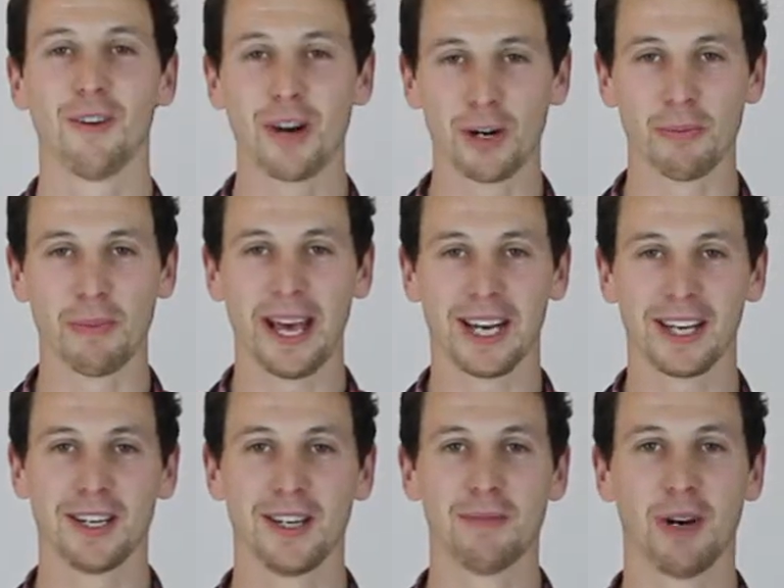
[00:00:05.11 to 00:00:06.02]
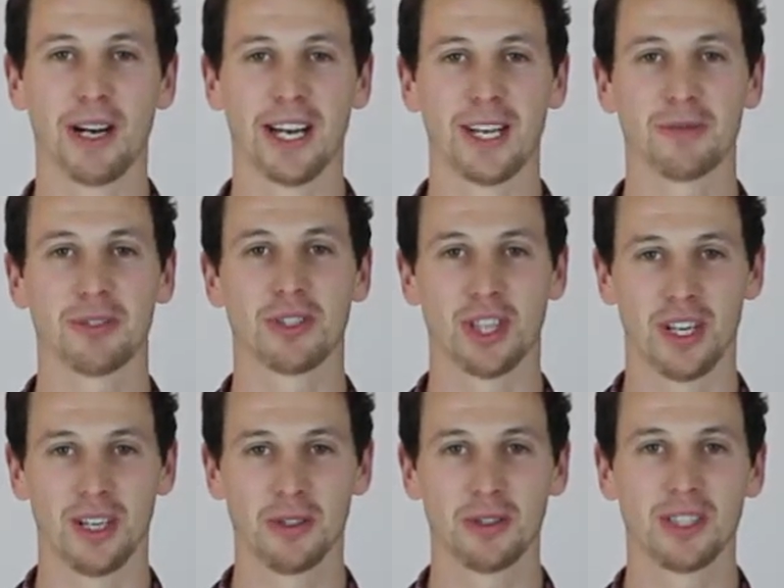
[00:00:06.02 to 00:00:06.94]
Welcome back. My name is
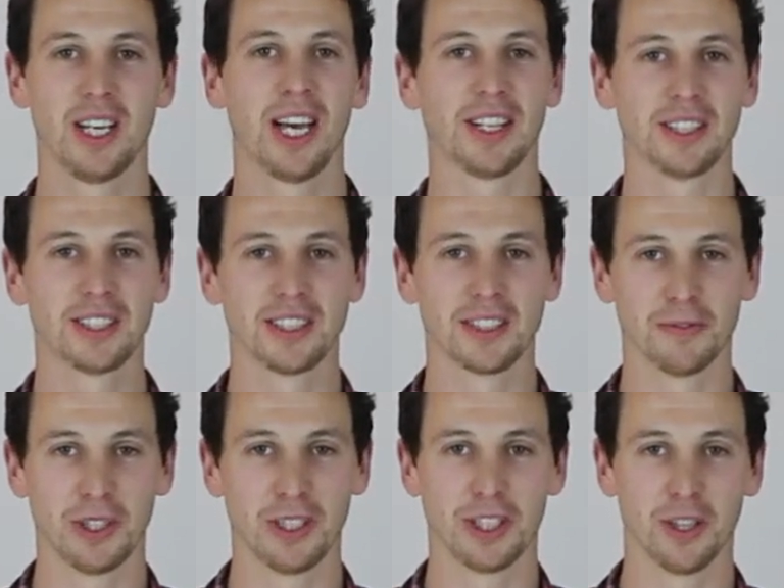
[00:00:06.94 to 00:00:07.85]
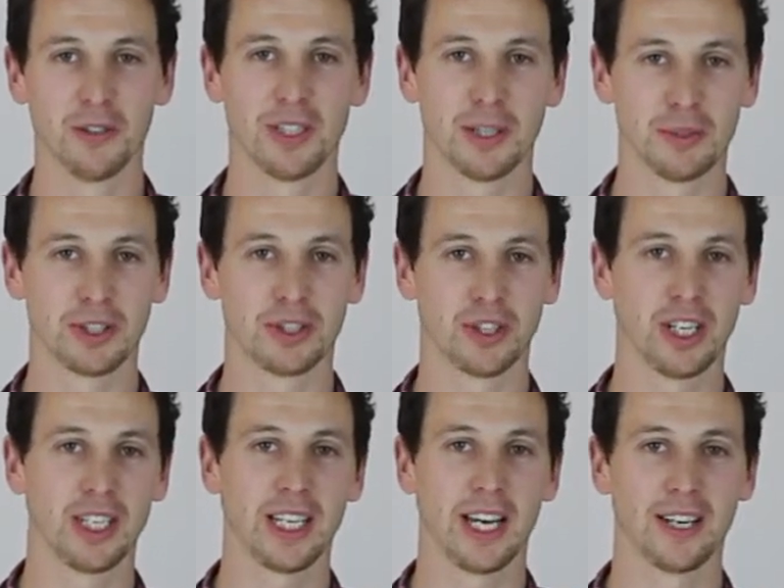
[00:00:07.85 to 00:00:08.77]
Charles and this is a video
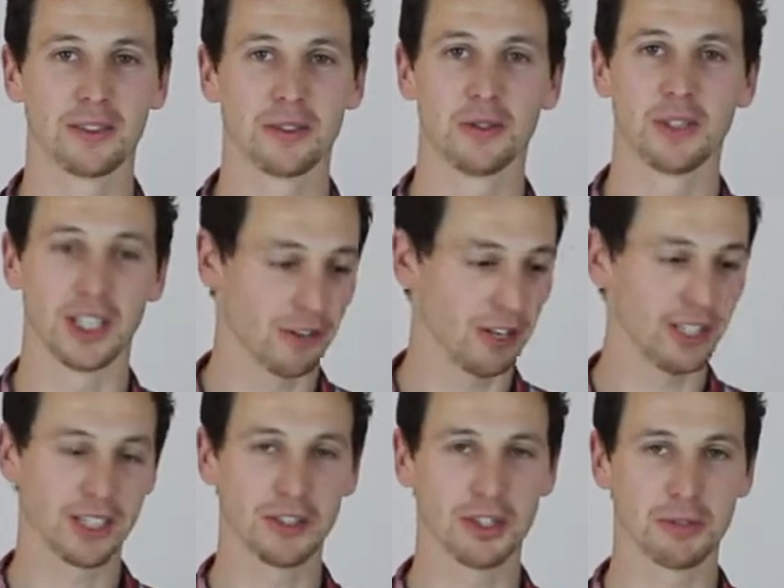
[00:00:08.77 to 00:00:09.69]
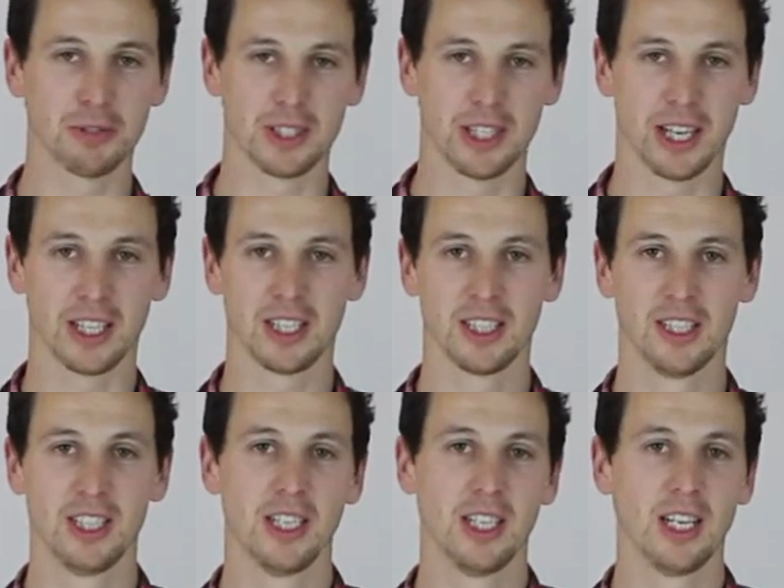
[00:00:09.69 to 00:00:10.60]
demonstrating how to decorate a Christmas cake.
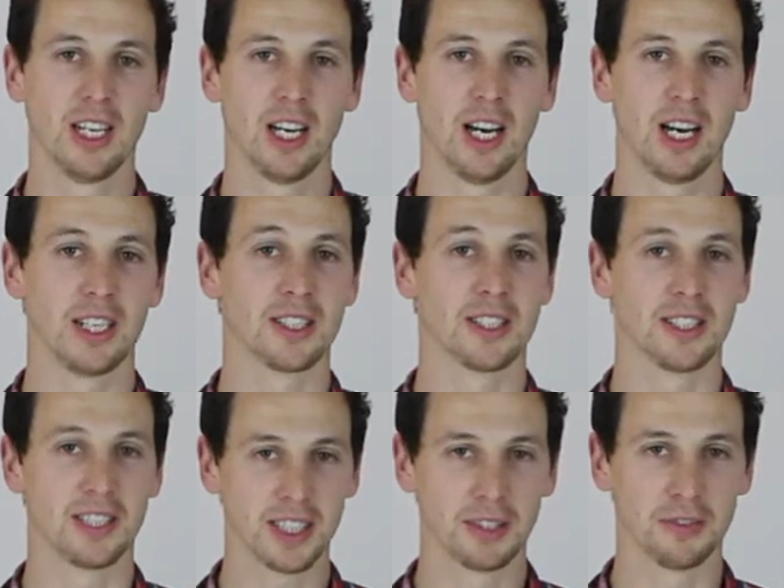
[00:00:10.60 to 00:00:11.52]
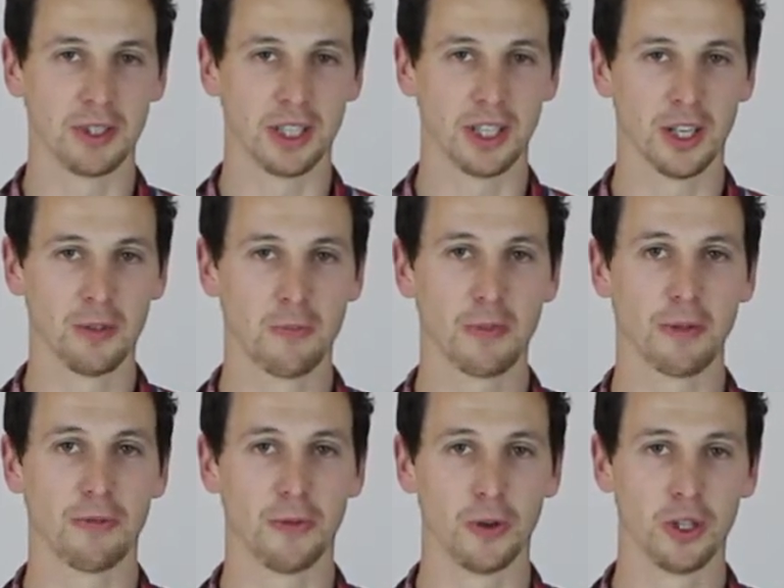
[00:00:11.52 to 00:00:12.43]
It's the second video.
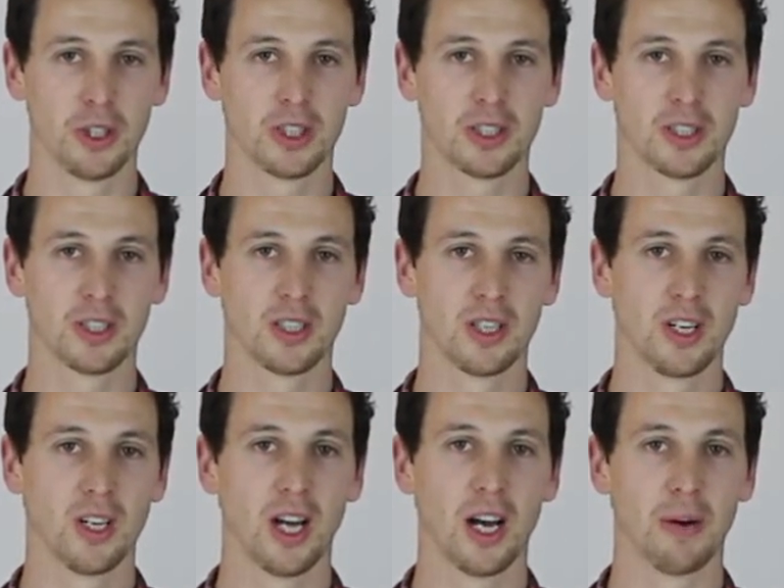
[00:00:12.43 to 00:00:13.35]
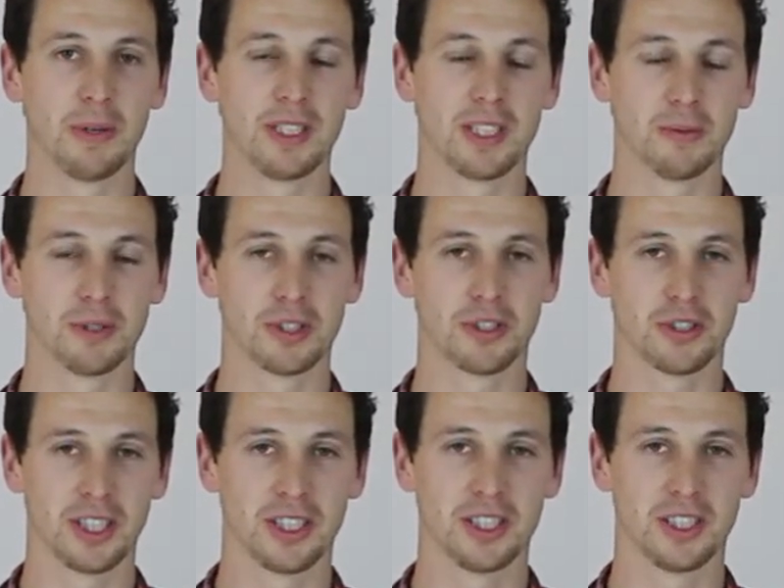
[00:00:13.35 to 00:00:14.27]
The first we
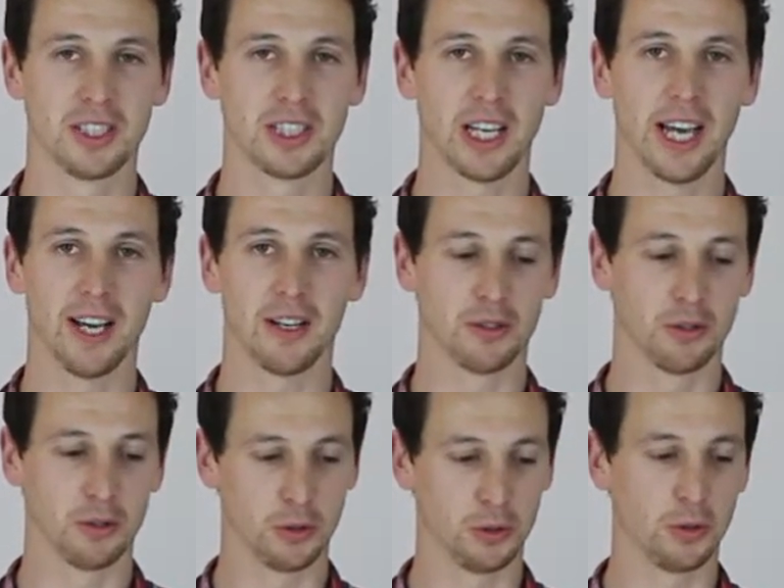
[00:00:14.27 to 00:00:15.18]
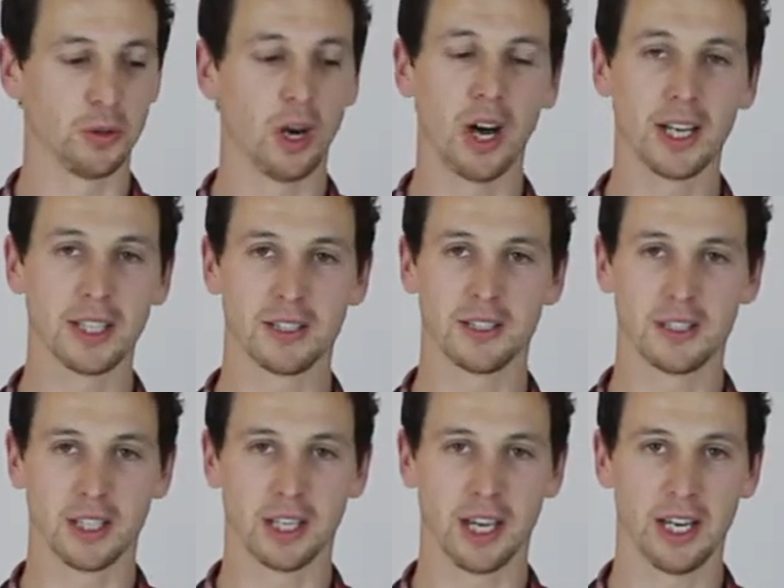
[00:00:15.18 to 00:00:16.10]
demonstrated how to ice
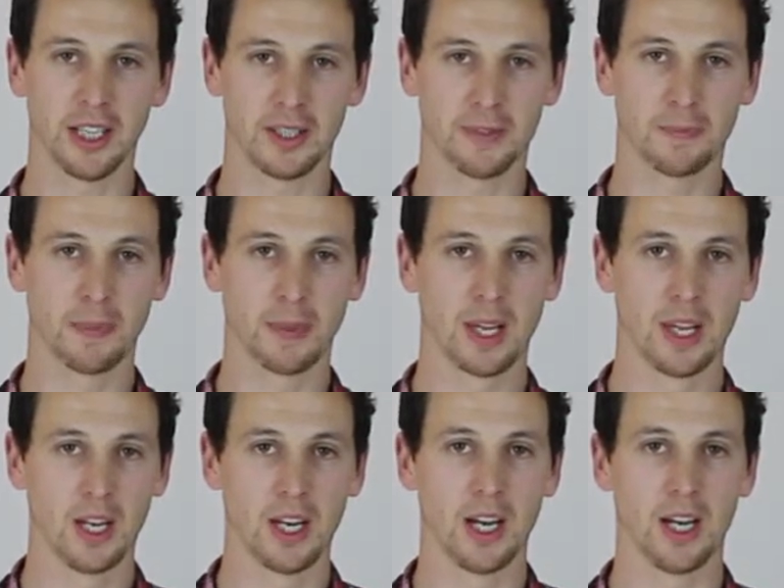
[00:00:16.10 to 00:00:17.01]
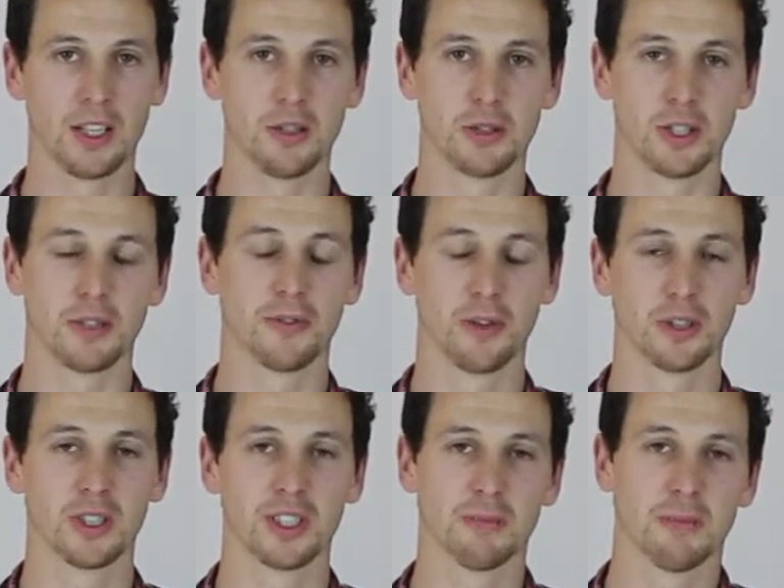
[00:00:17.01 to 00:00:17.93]
the cake using
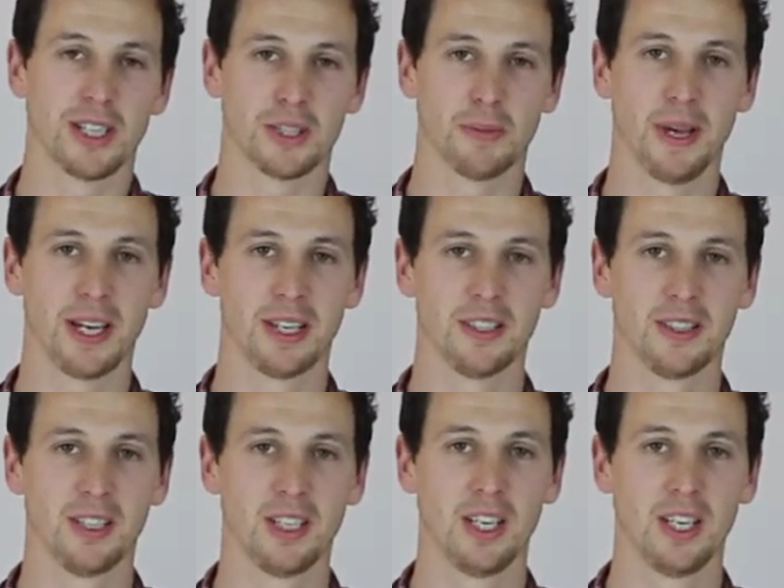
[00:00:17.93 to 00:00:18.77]
fondant and marzipan.